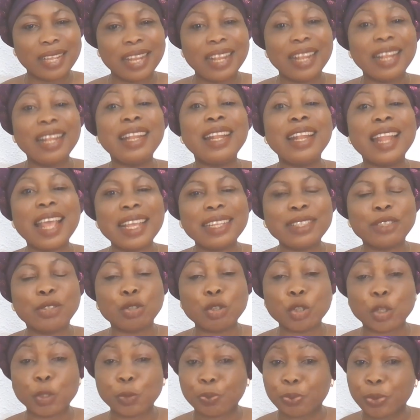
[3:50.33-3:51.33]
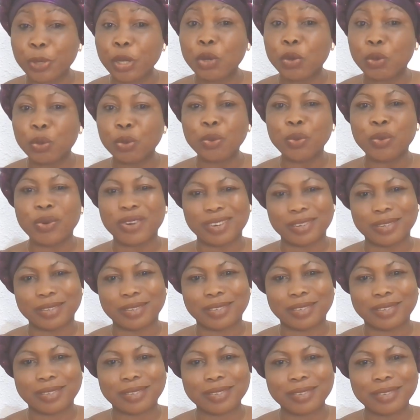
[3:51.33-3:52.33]
Learn to speak good
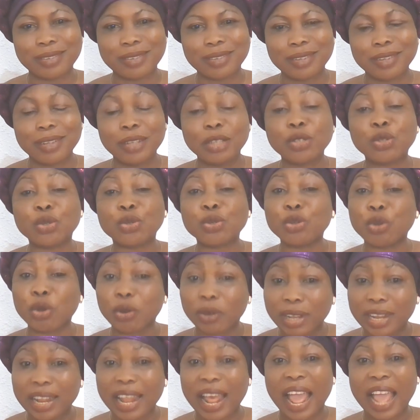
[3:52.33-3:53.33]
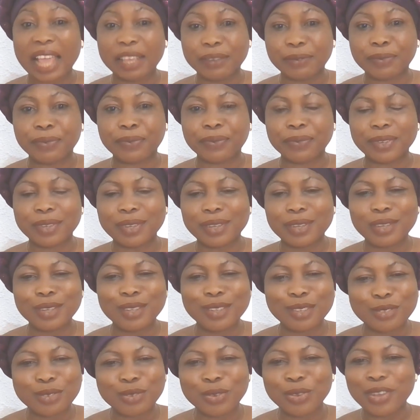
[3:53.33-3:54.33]
words to your life,
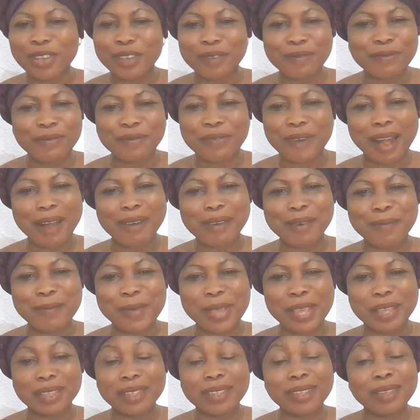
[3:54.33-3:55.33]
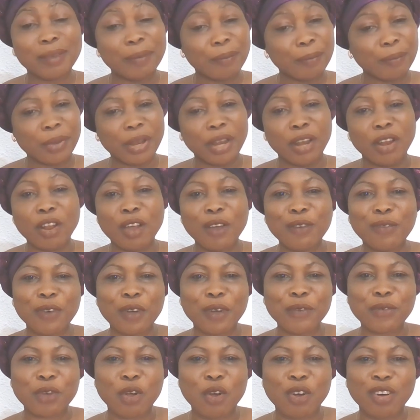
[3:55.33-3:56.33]
to your environment. Beloved
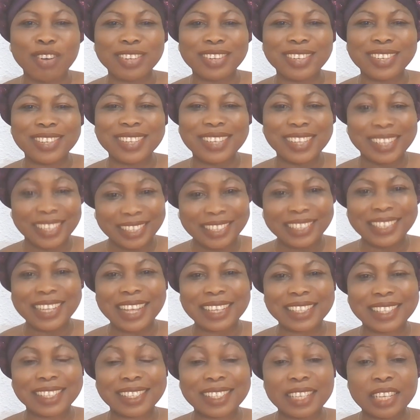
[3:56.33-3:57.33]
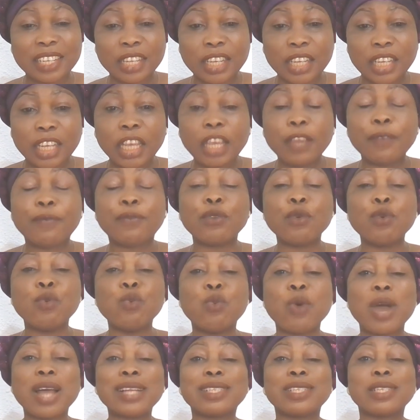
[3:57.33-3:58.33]
of God, yes, if you
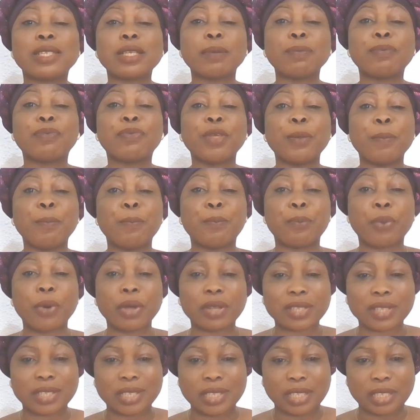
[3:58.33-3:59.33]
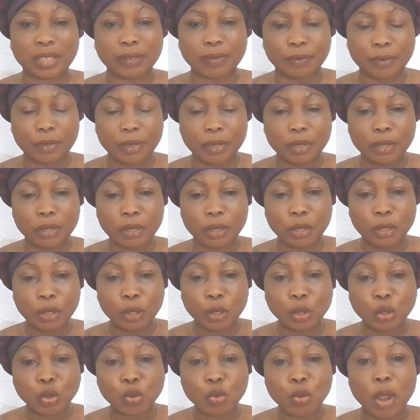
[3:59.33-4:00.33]
want something positive
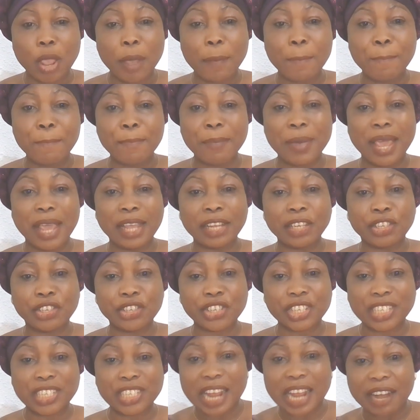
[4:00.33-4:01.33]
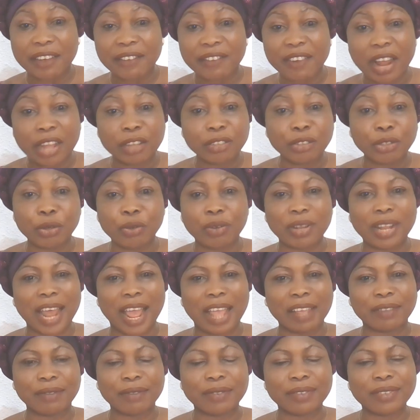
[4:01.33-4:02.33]
to emerge around your
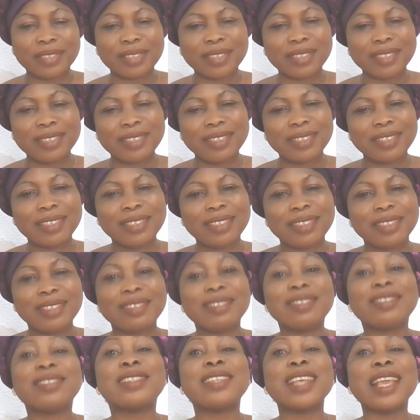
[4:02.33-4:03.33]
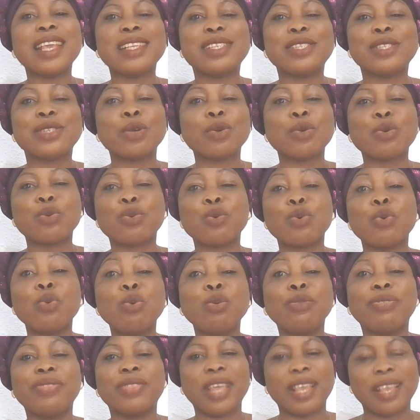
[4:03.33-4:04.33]
life, say some
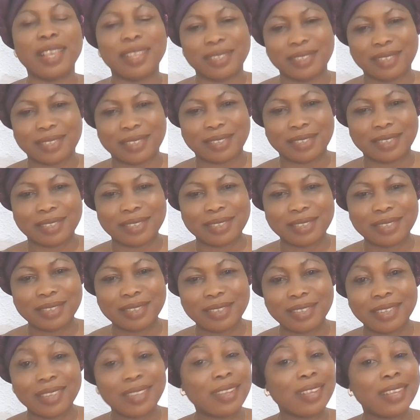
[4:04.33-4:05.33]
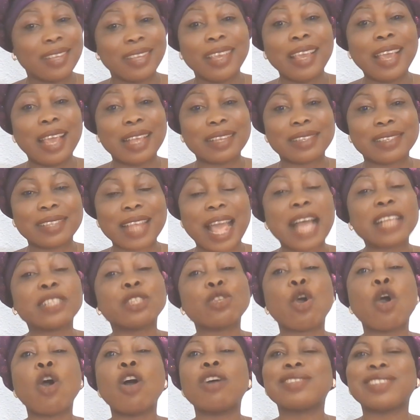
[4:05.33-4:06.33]
good things. Yes,
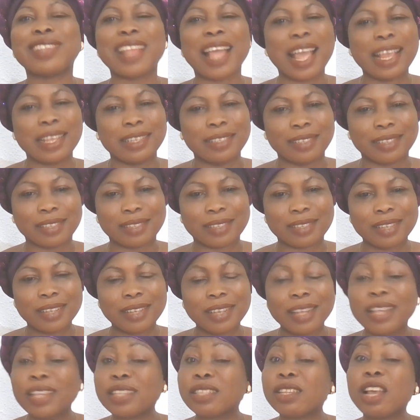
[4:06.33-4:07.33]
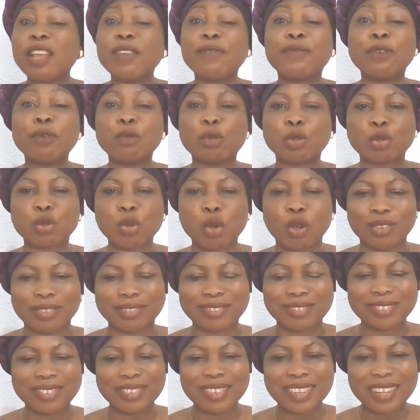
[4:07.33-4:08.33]
at all times, it's not even some.
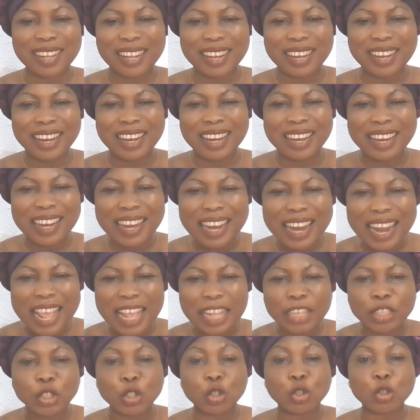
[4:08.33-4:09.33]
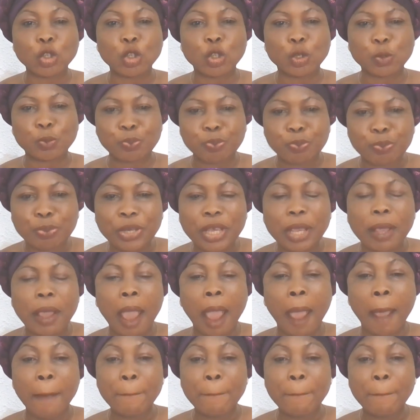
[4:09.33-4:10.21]
Learn to speak